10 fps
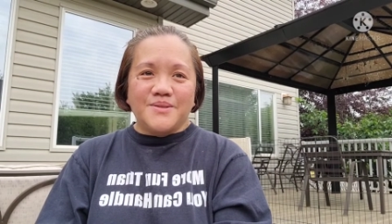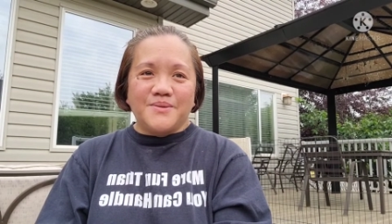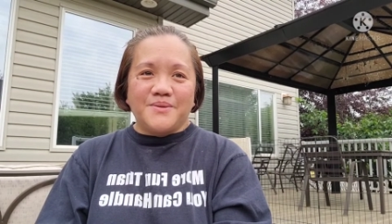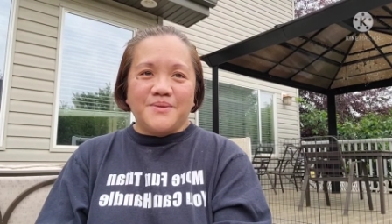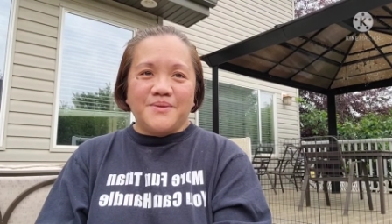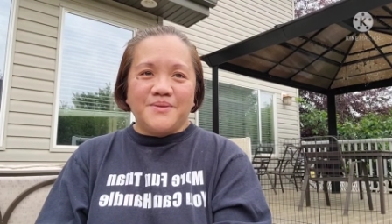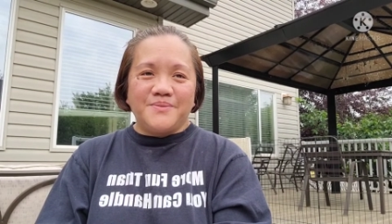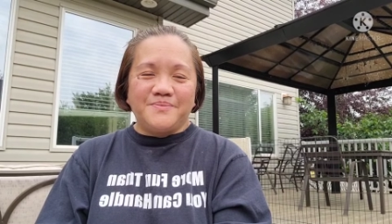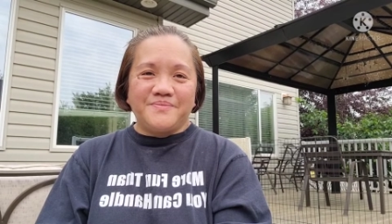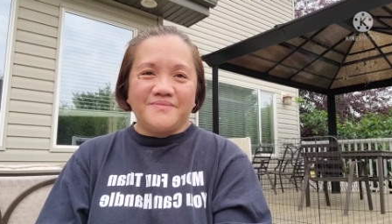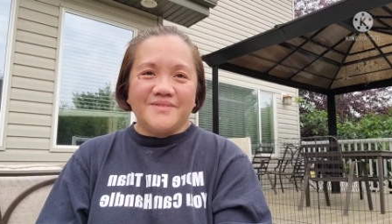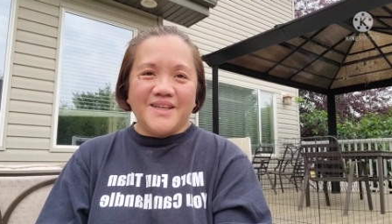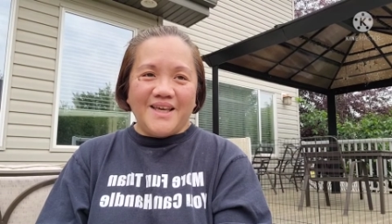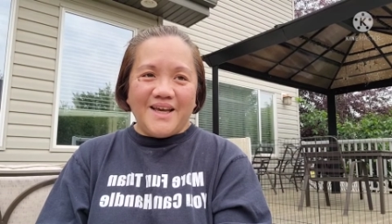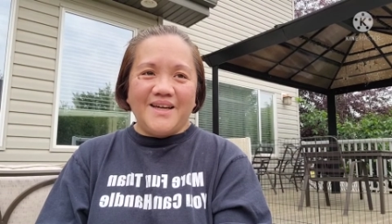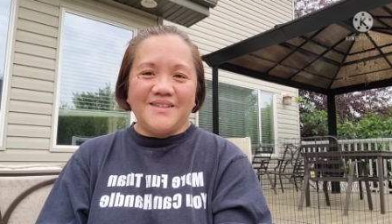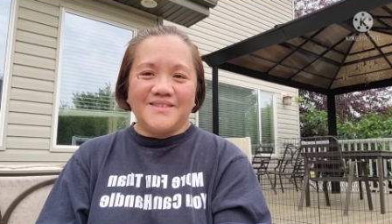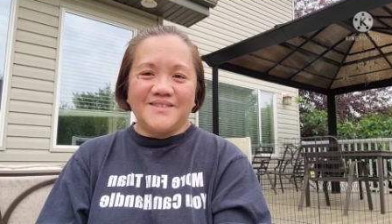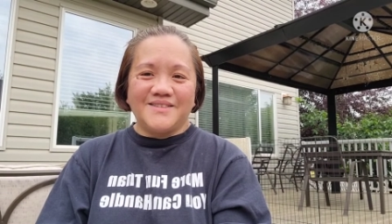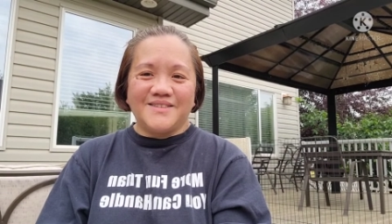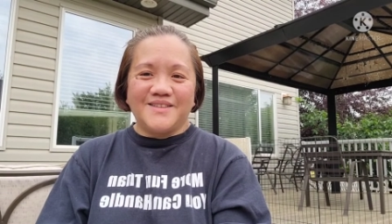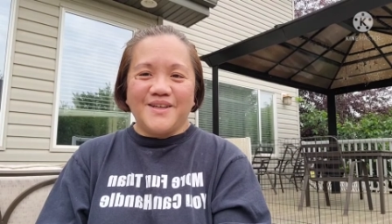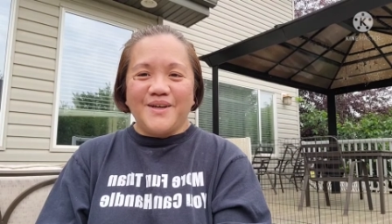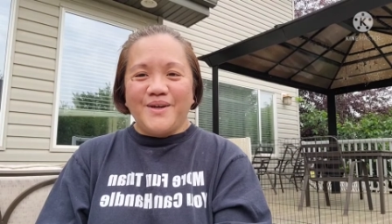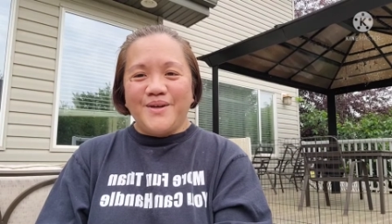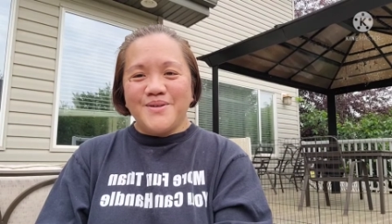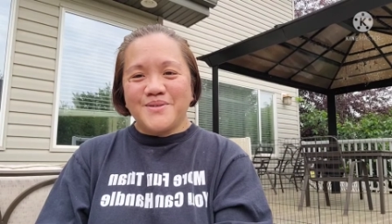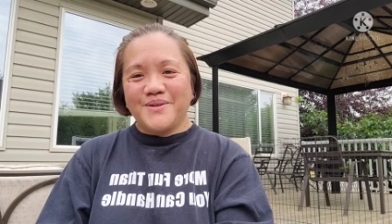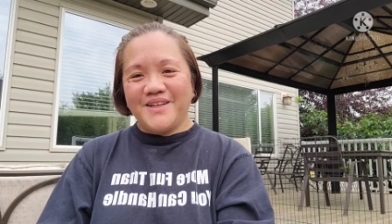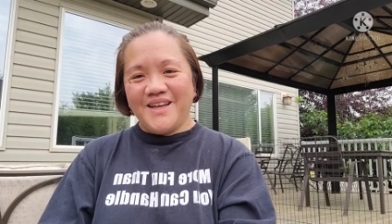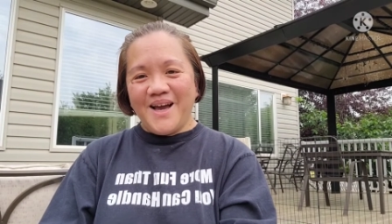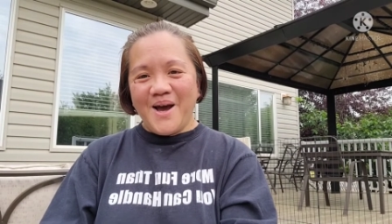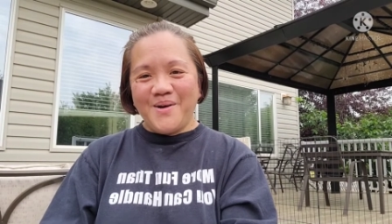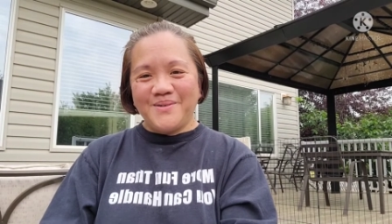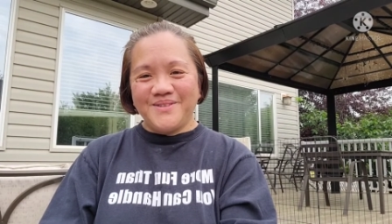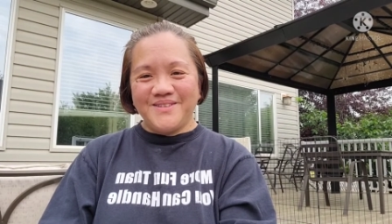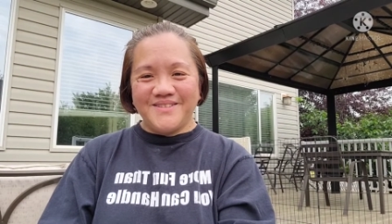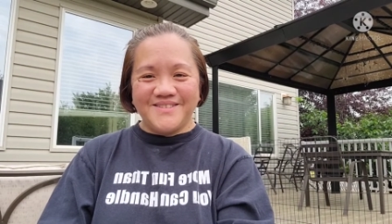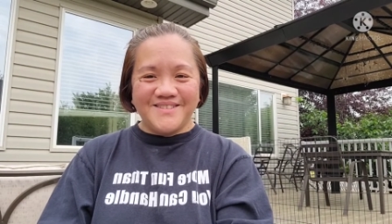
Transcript: so yeah so anyhow